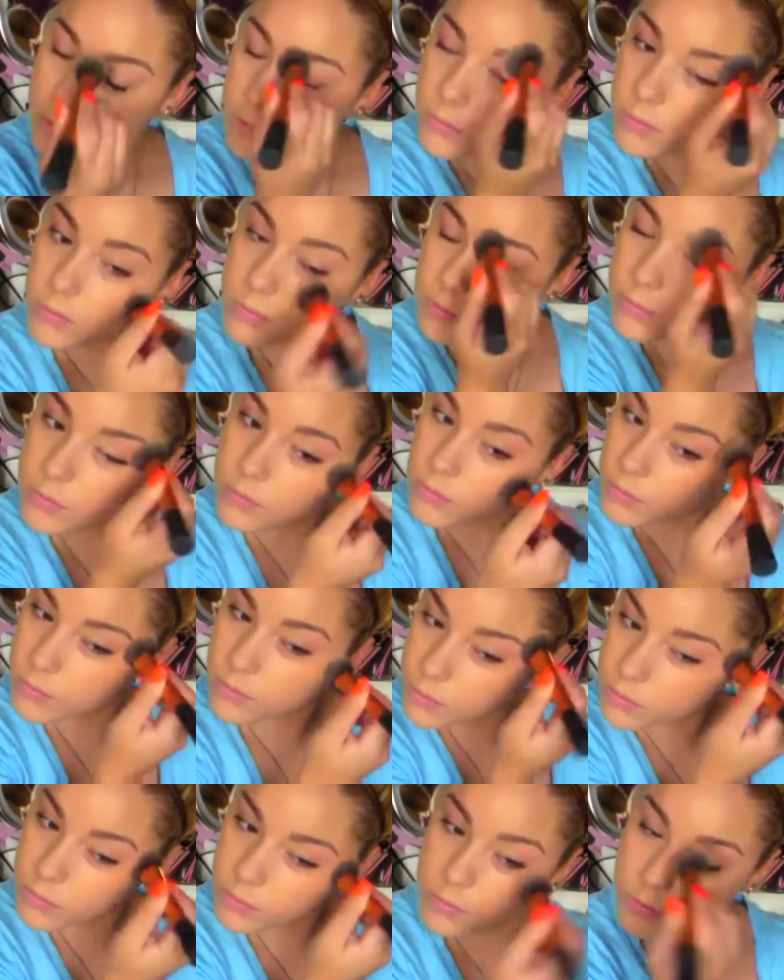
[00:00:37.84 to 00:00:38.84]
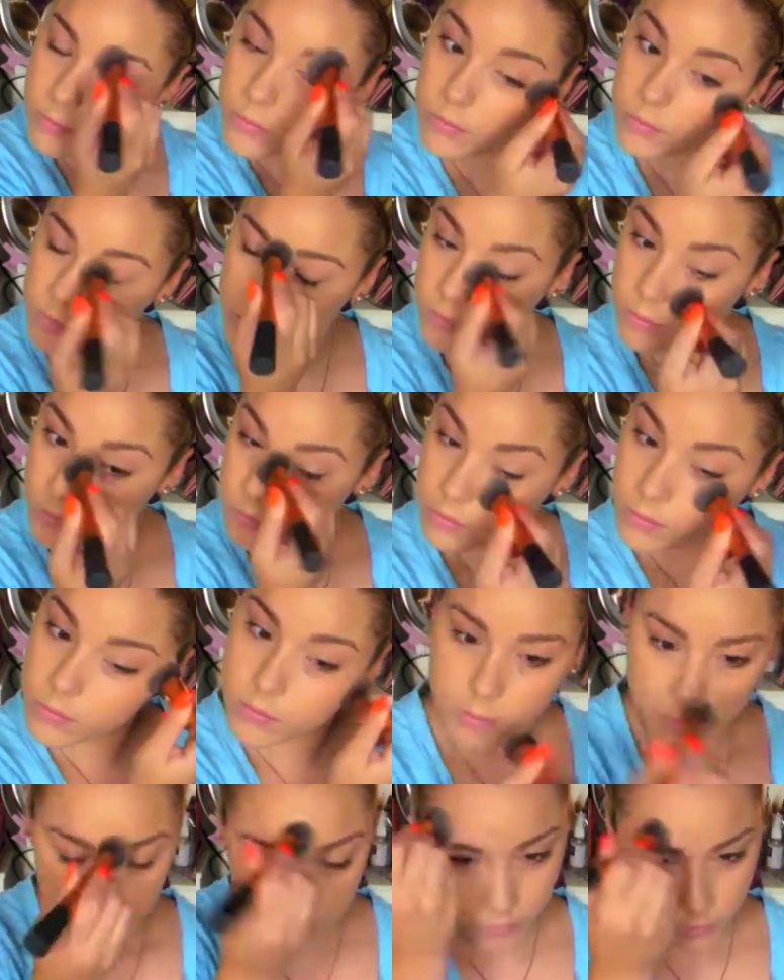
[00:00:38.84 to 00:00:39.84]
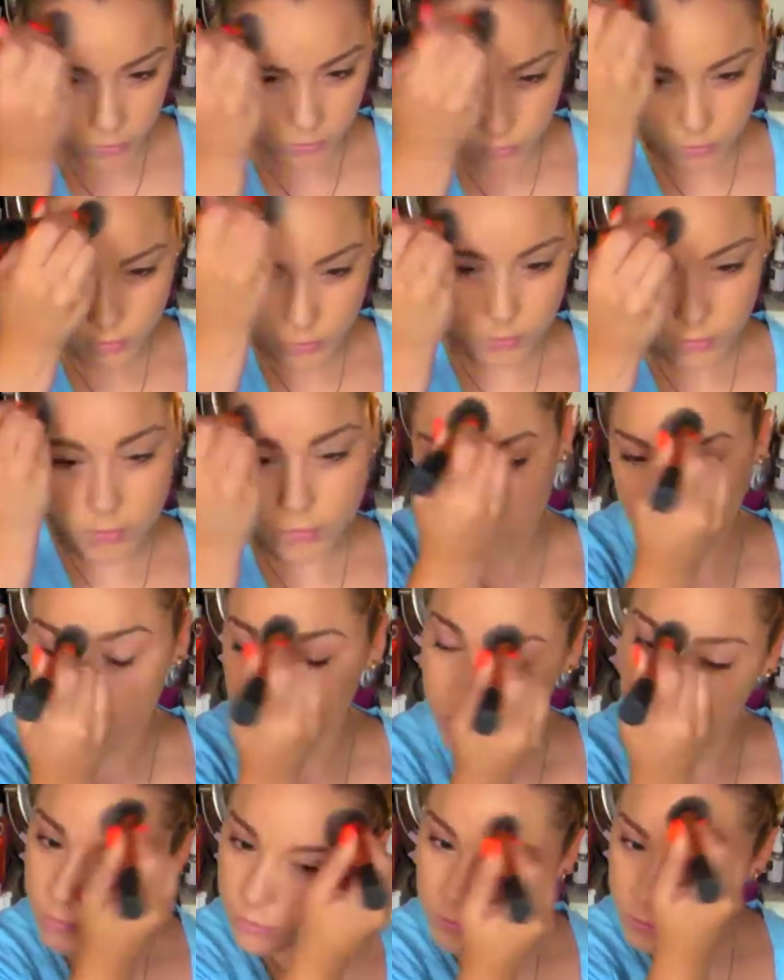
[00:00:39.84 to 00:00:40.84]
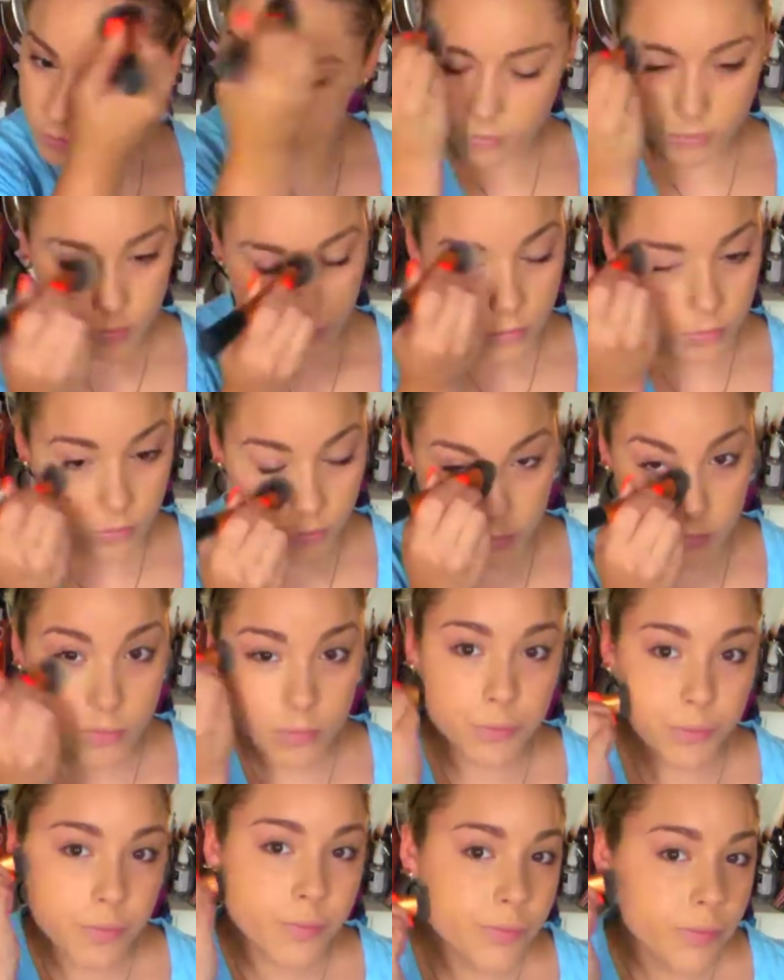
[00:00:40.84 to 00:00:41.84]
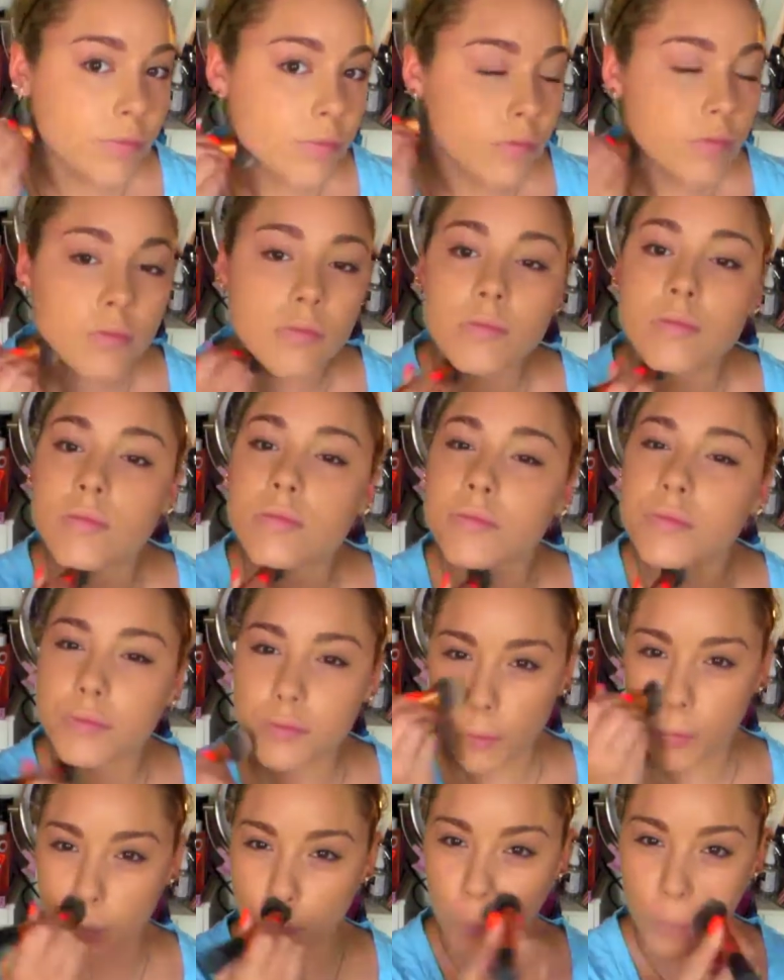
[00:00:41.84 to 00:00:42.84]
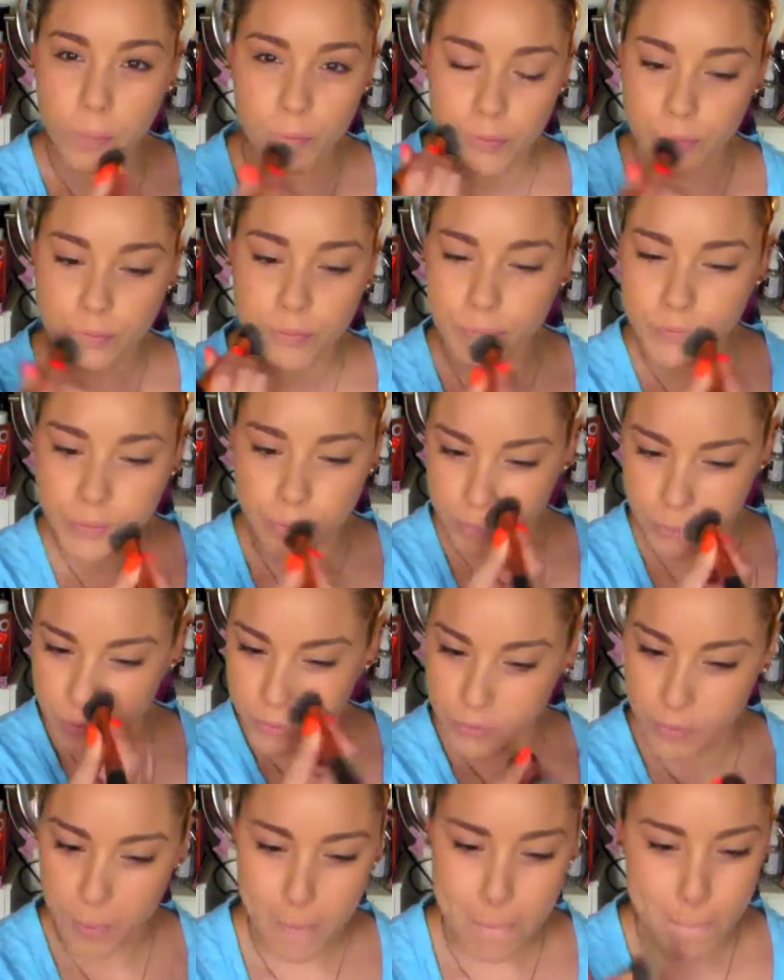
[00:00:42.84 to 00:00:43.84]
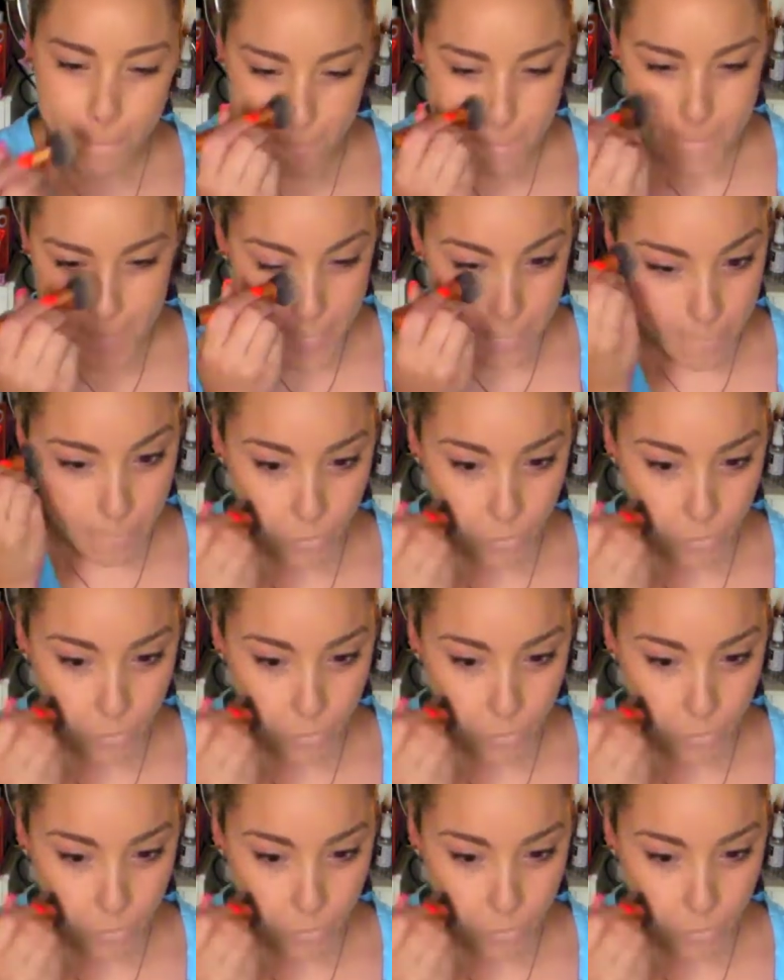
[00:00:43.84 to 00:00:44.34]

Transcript: And we're going to buff that into the skin and then down on the neck as well, everywhere you usually put foundation.